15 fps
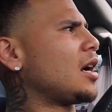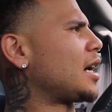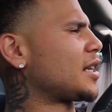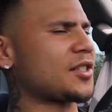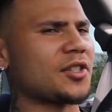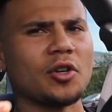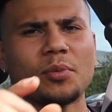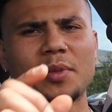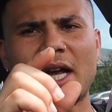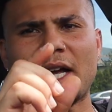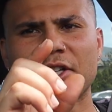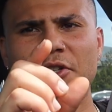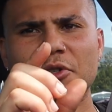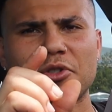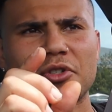I still am
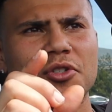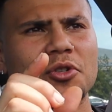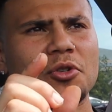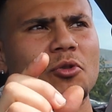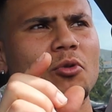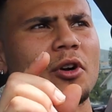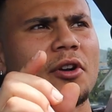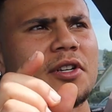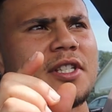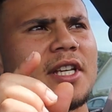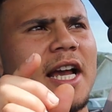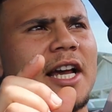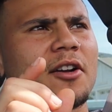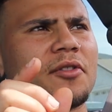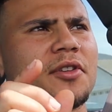not used to where it's
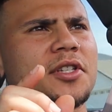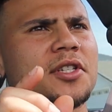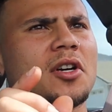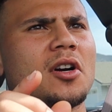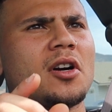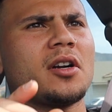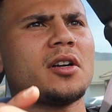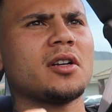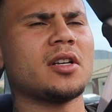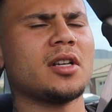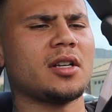at on this car,